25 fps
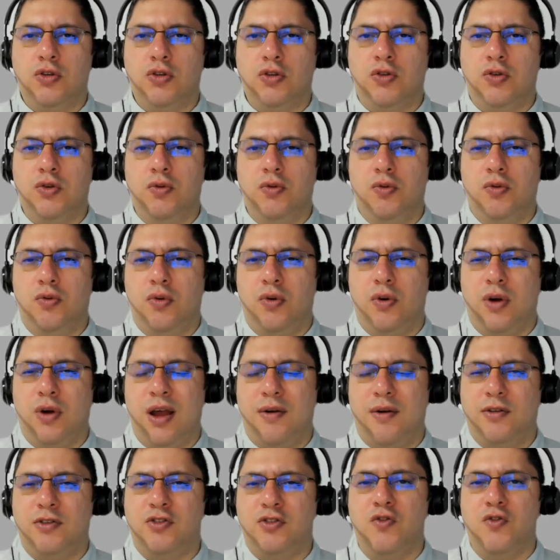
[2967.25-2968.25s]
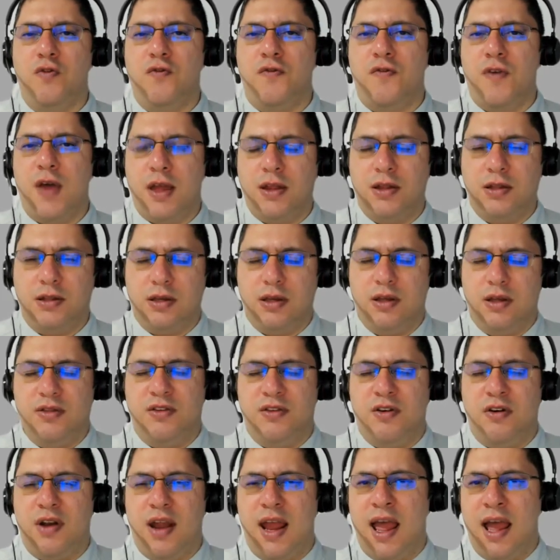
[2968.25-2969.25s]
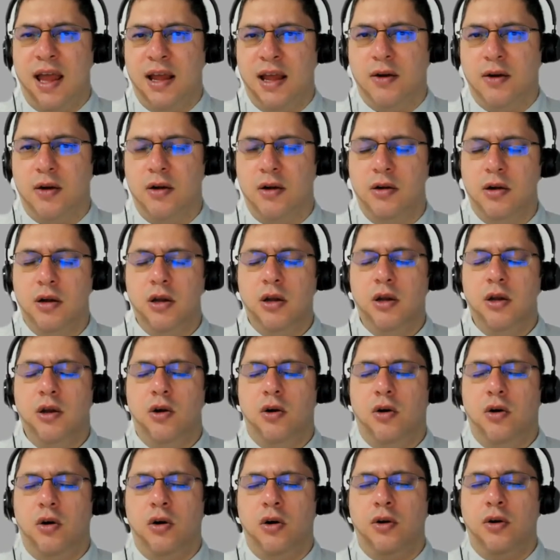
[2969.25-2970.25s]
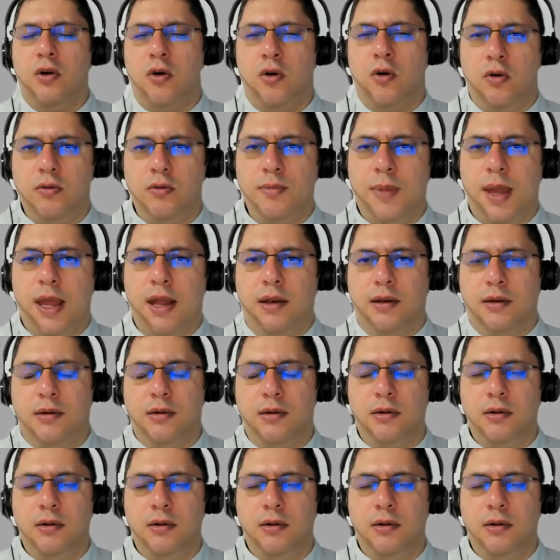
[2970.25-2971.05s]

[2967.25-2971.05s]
to to vent their anger on all men